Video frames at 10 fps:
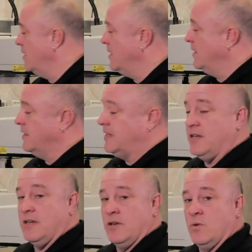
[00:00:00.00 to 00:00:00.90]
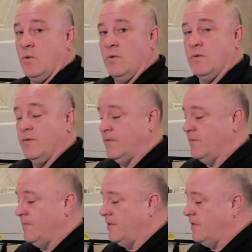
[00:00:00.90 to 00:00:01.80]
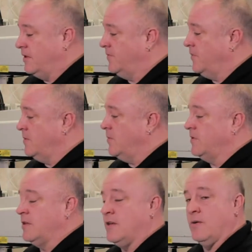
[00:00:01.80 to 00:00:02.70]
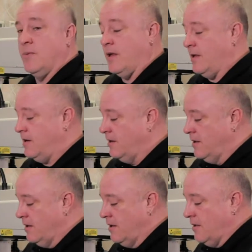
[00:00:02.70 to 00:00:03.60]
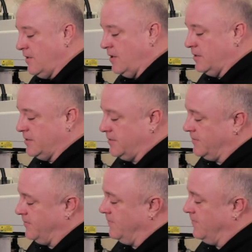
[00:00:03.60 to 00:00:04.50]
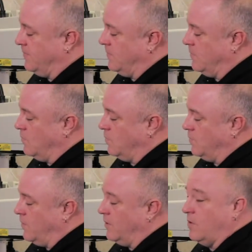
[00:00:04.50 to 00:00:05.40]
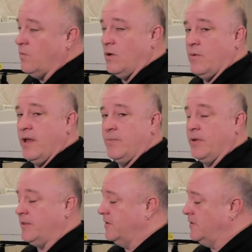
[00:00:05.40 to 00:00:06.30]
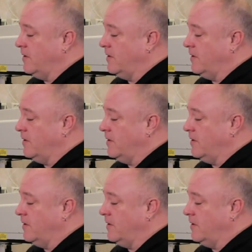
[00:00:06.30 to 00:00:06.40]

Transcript: going to need the teaching tool, this for the multi-channel pod. There's only one way to put this